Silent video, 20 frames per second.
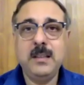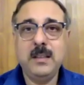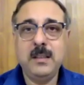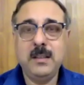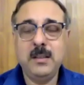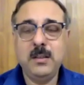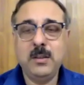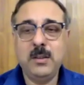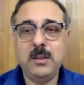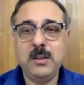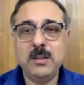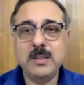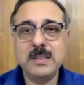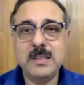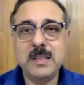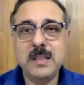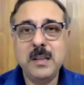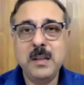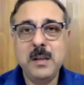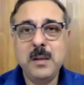
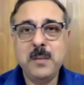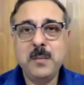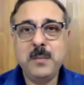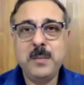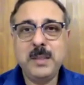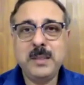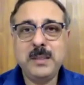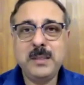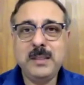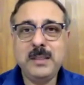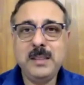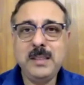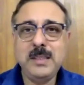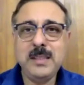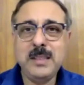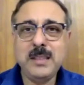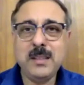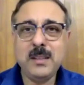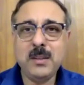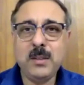laws. But these
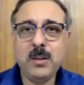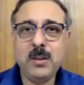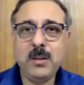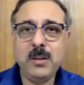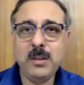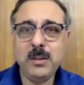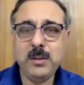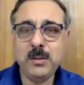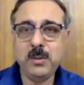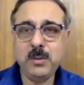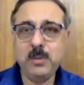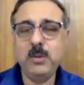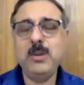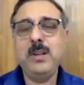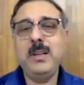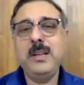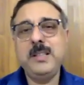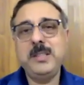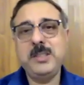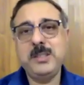are all the
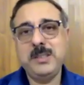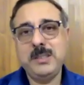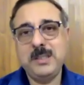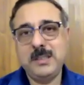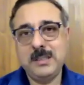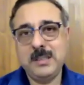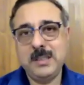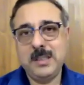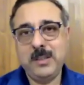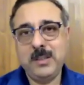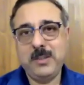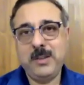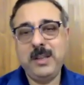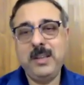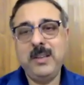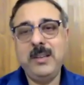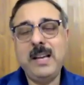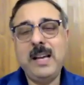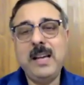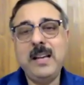correlations or
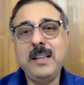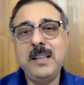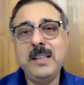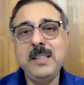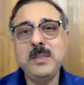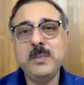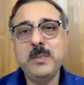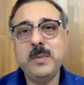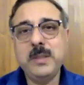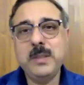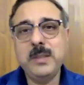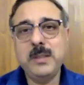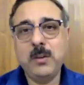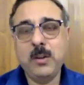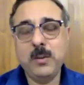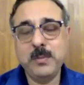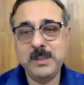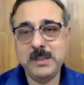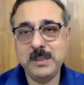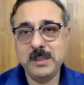regularities one
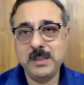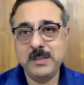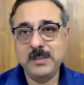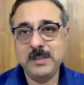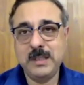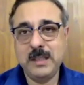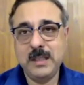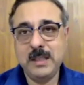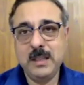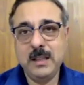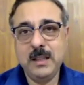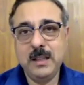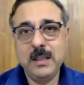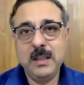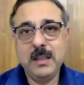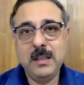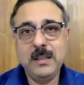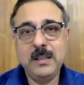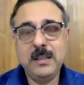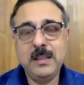observes.
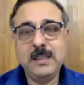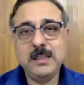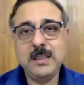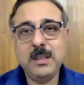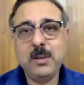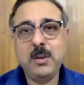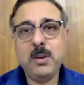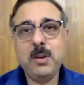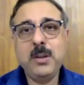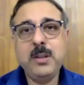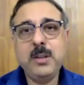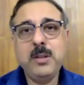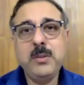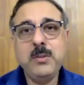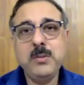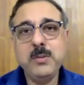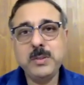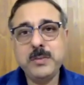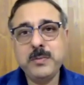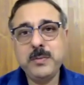These are not
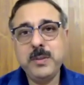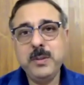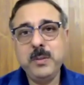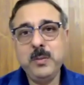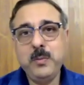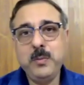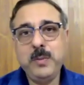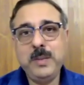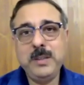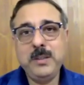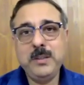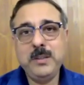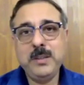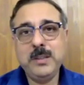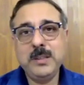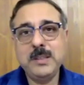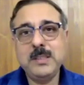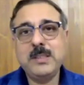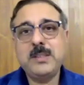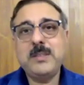useful when you're
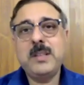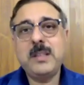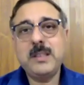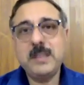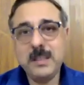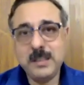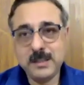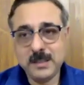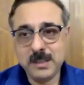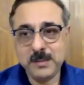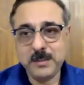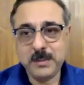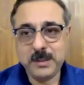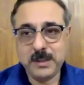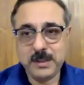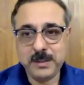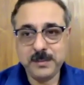constructing something.